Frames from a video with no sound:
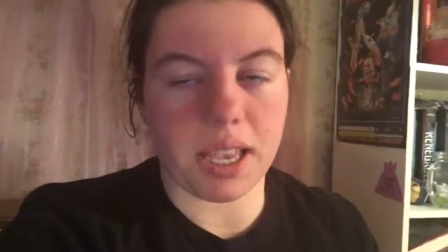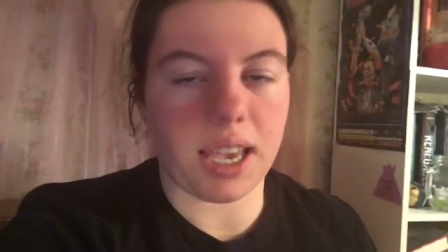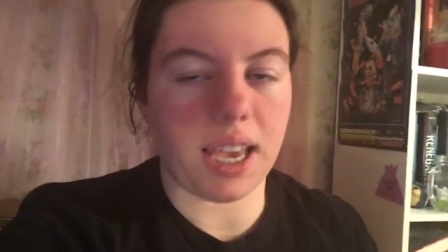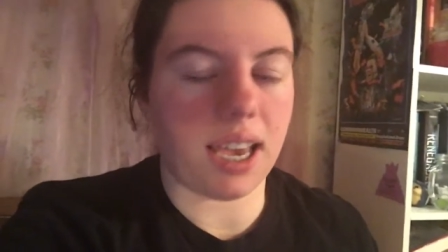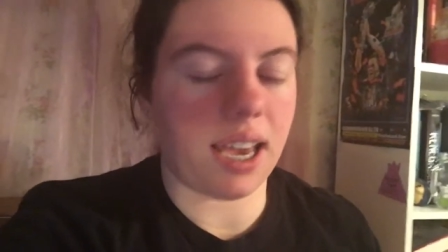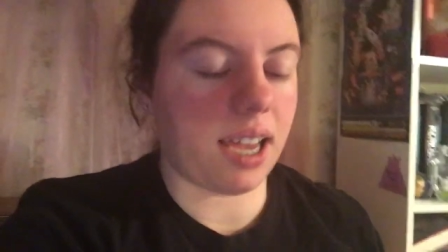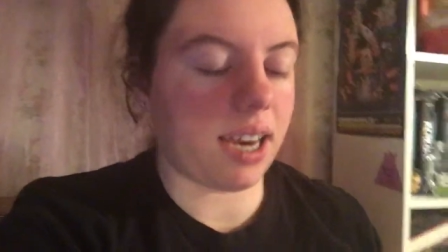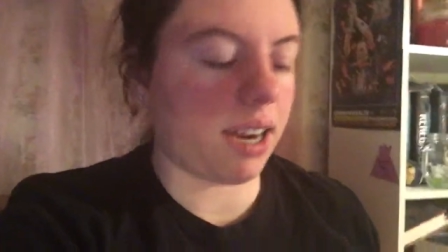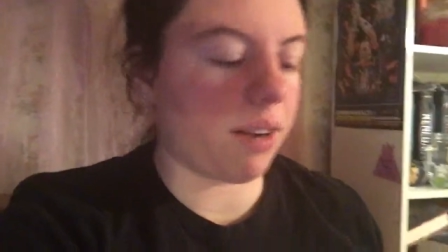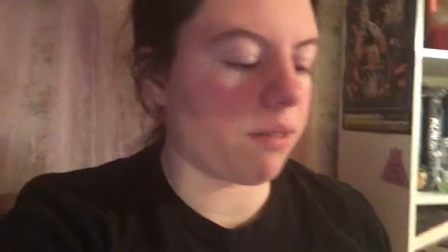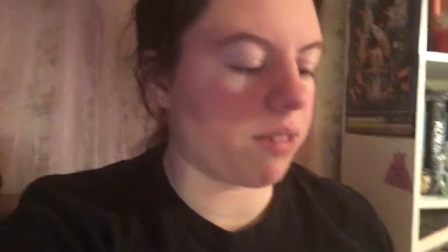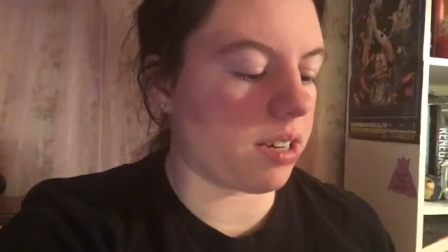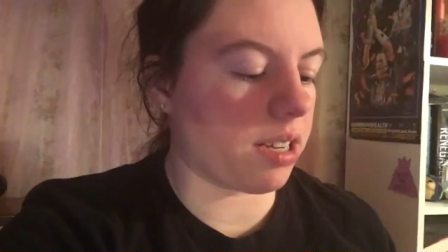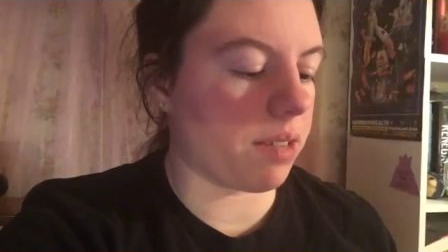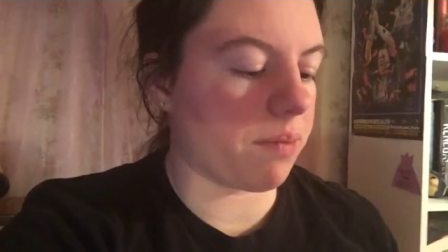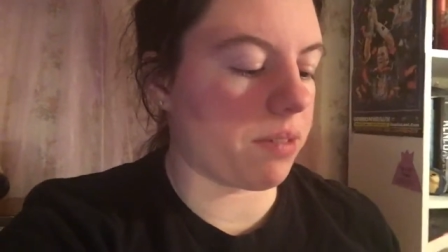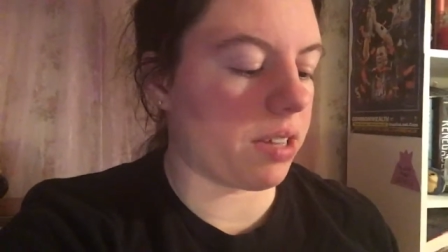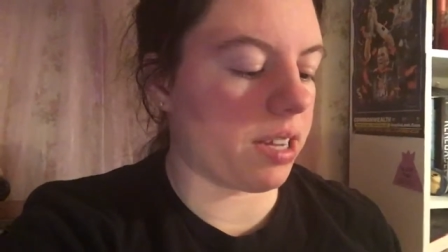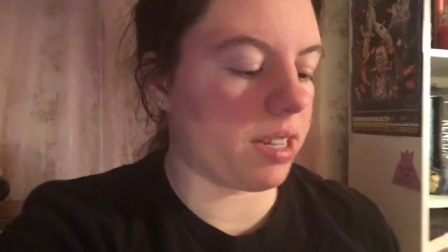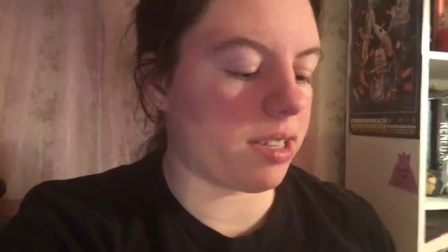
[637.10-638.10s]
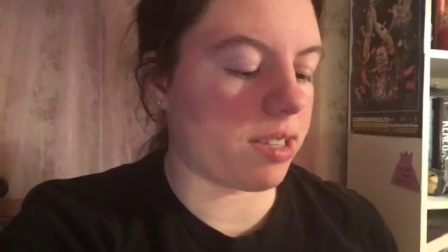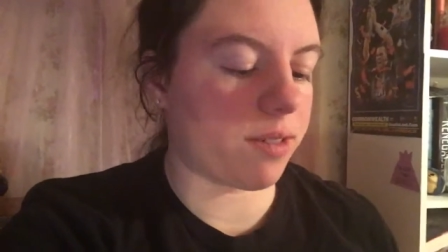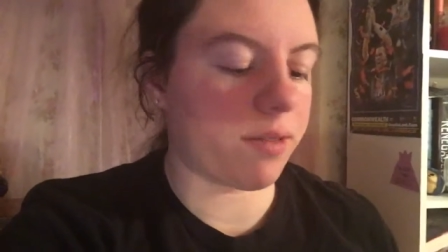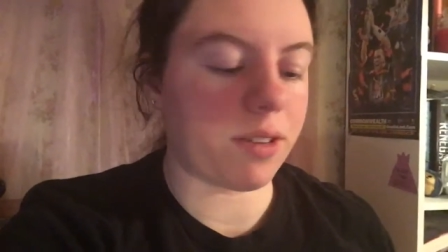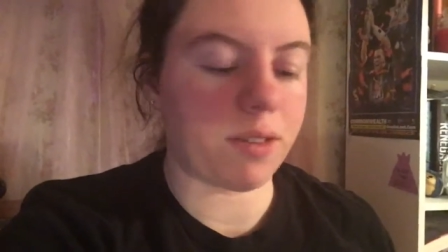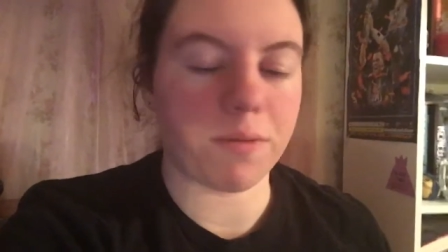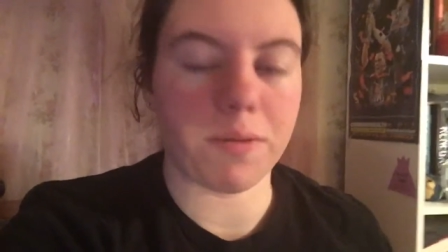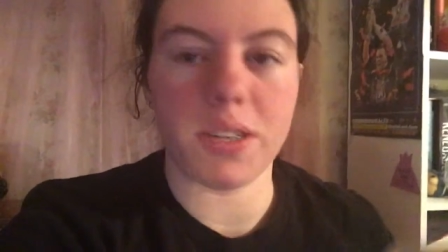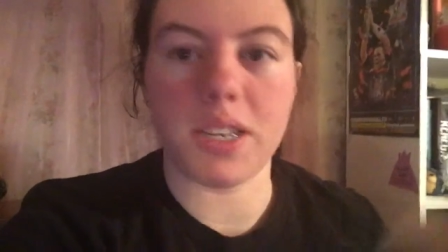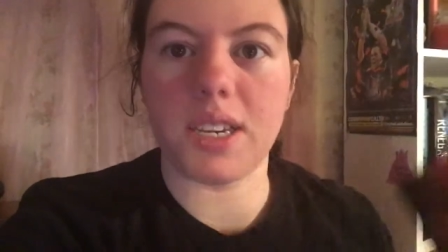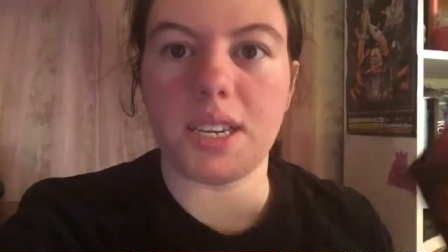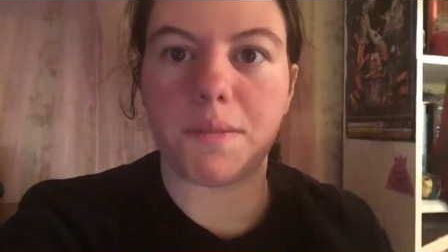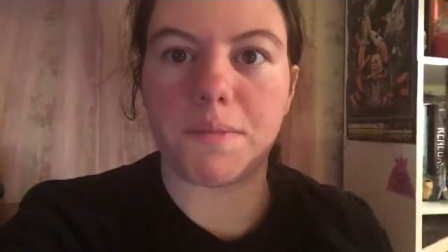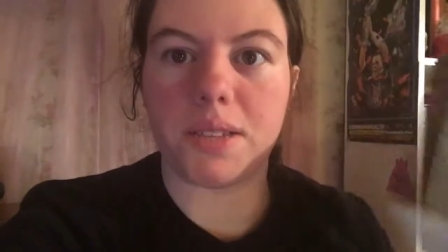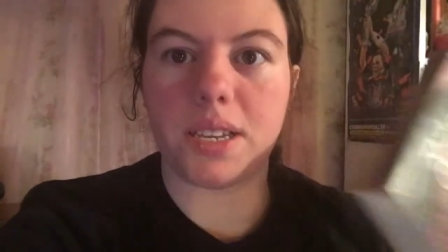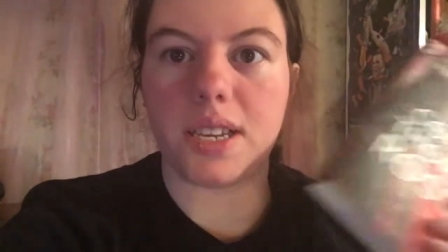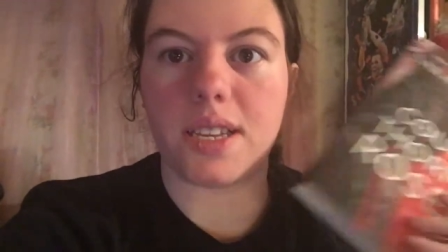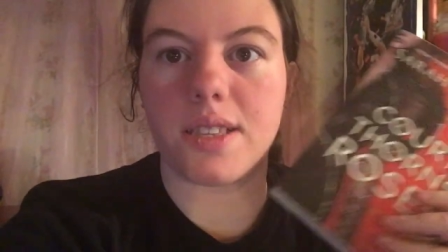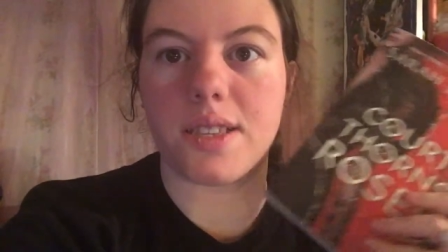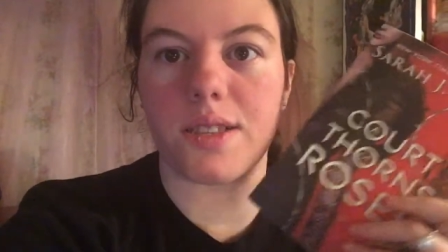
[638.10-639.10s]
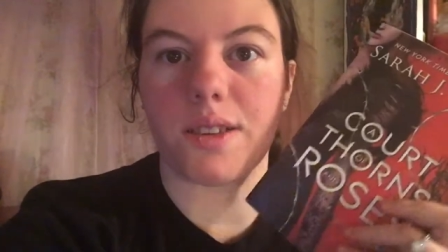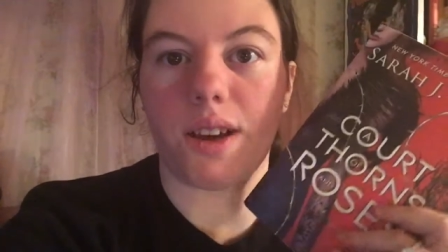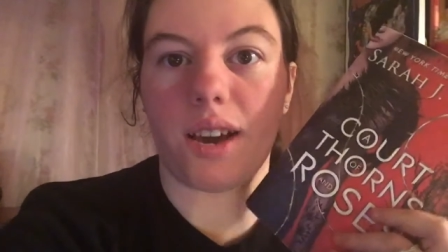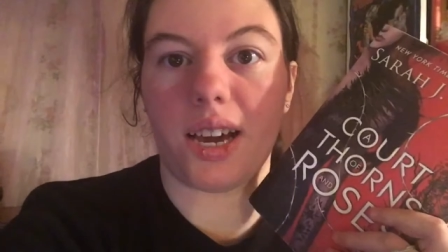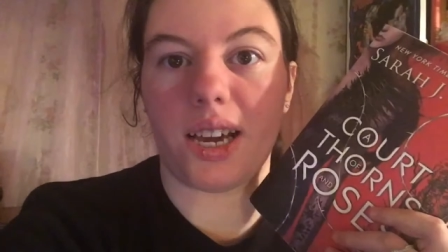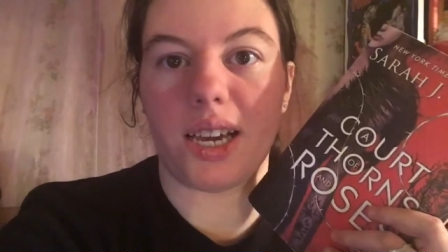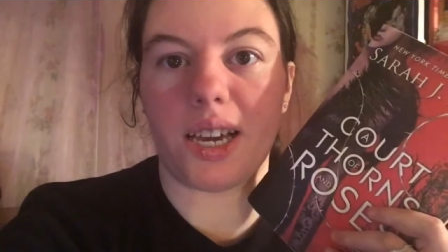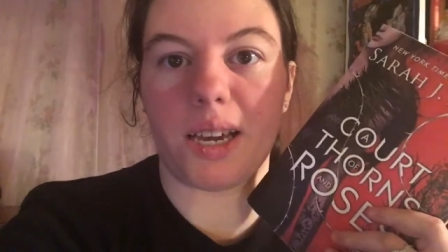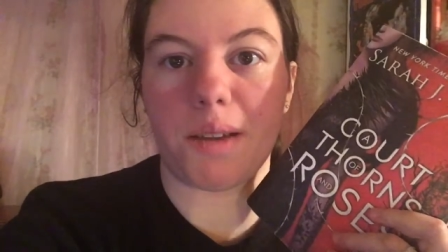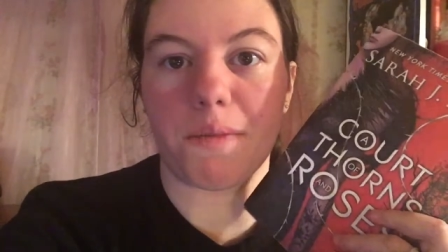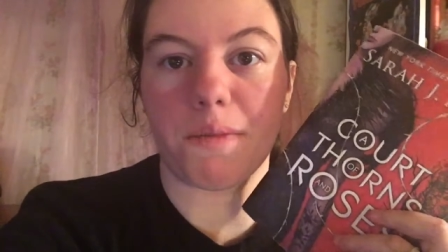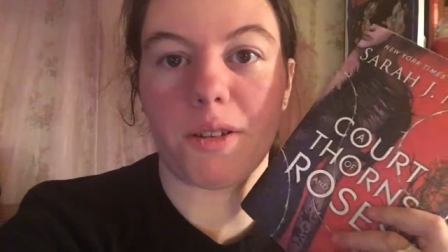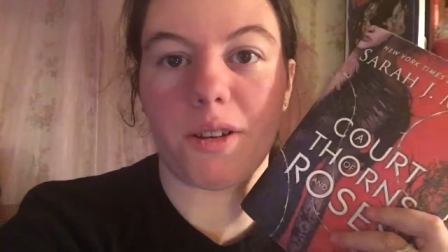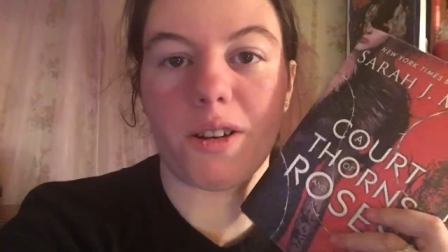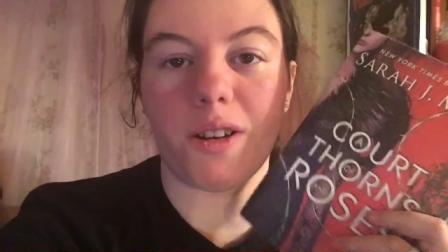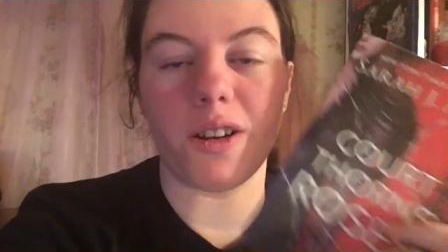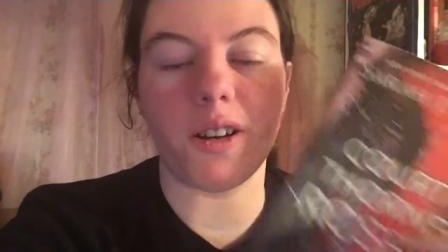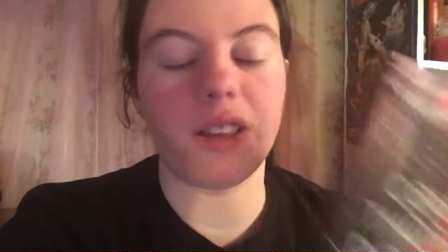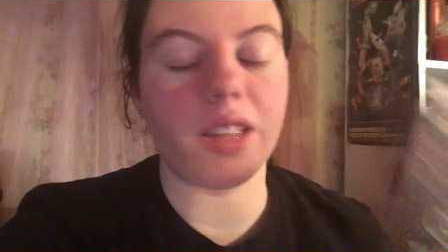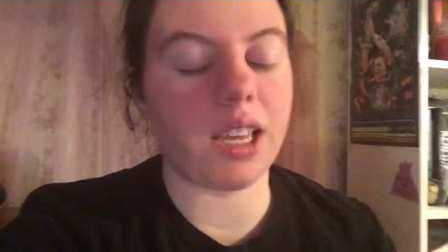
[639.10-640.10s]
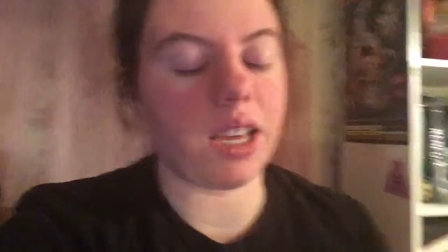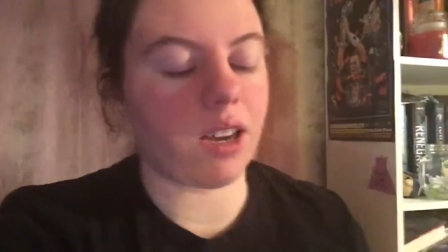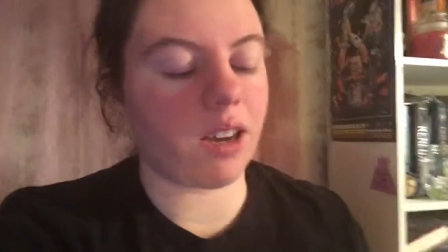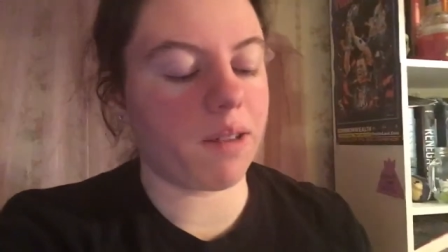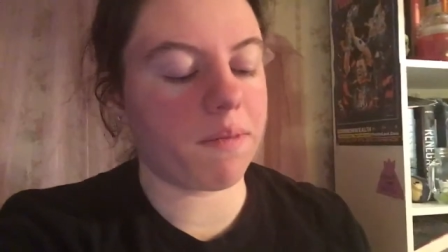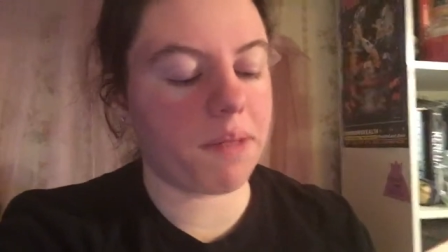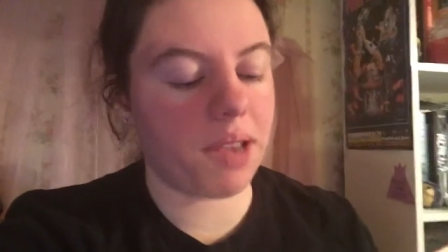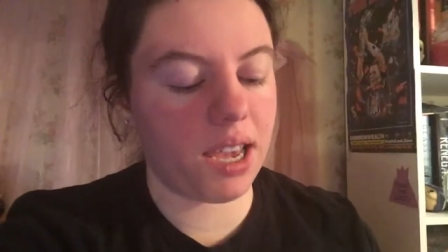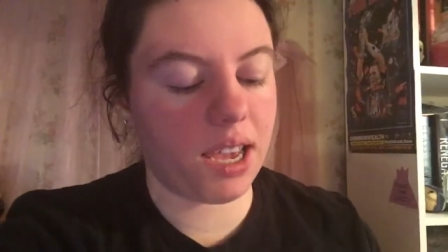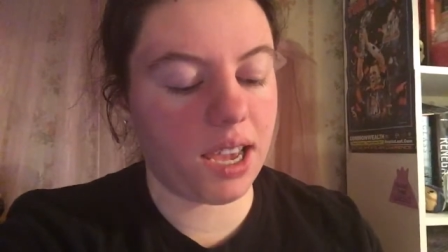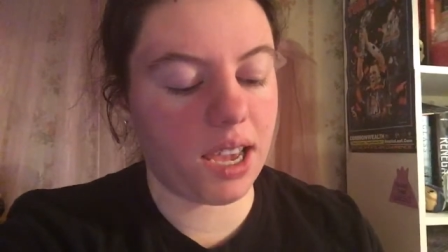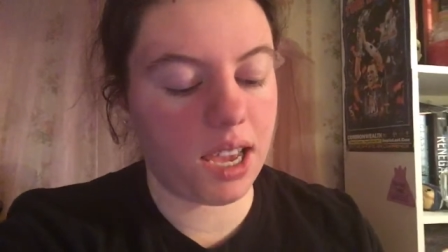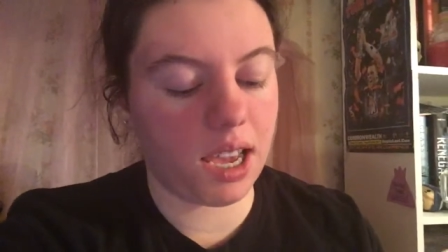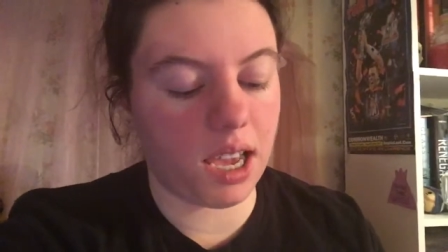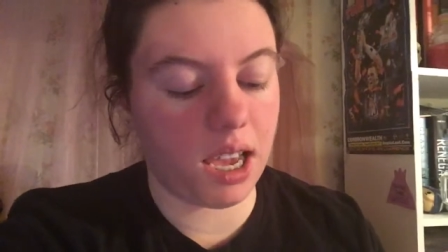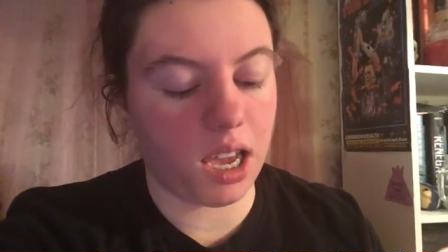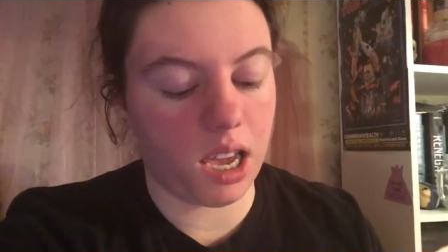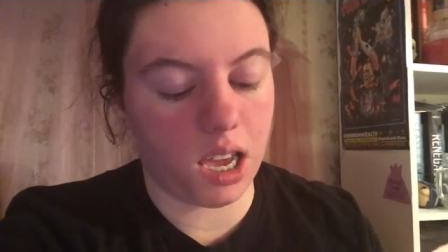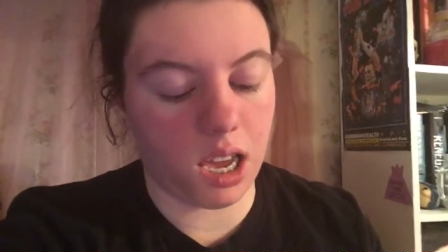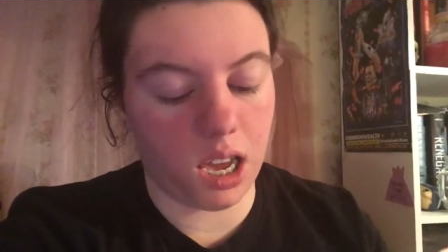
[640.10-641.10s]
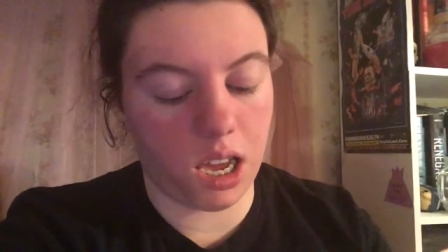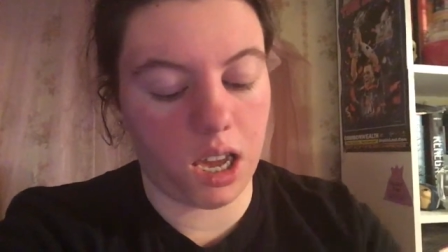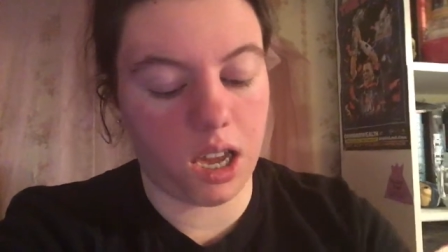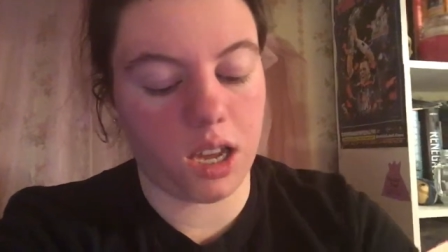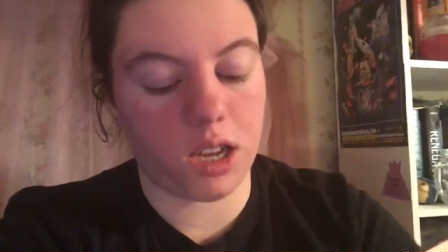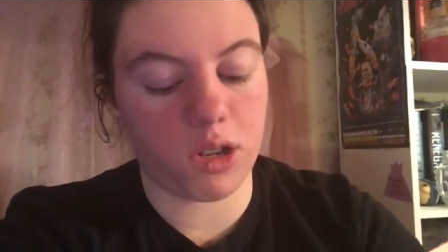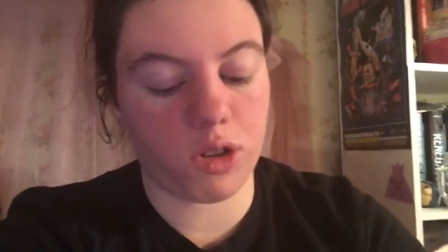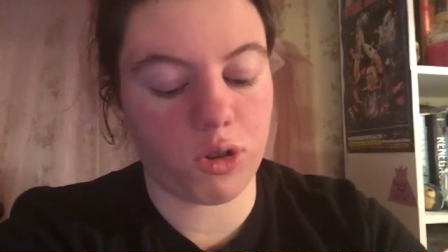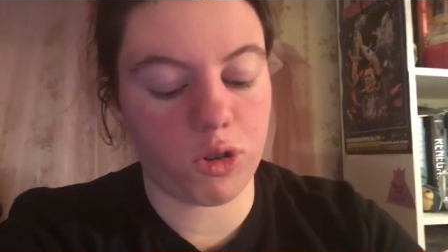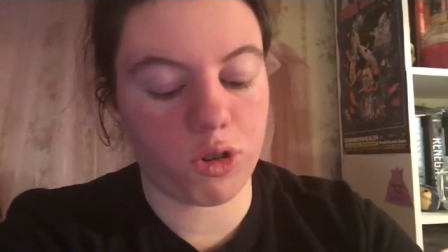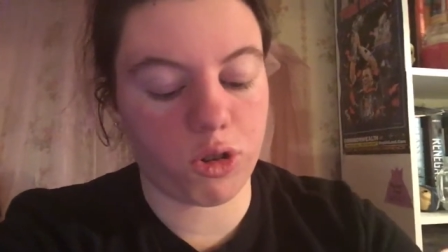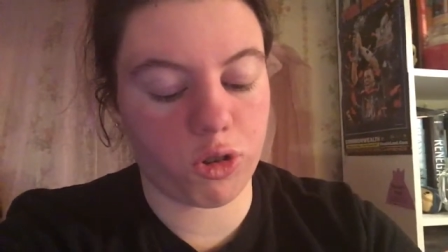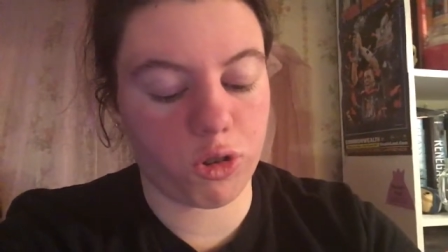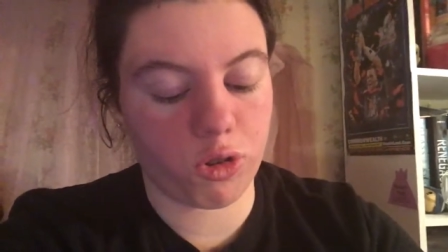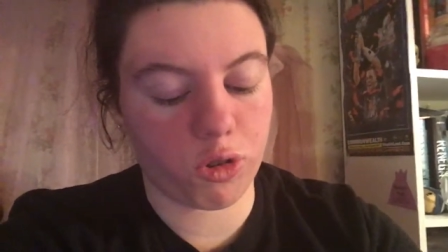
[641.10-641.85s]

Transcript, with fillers: and I wanted to give you guys a quick reading update so I am currently on page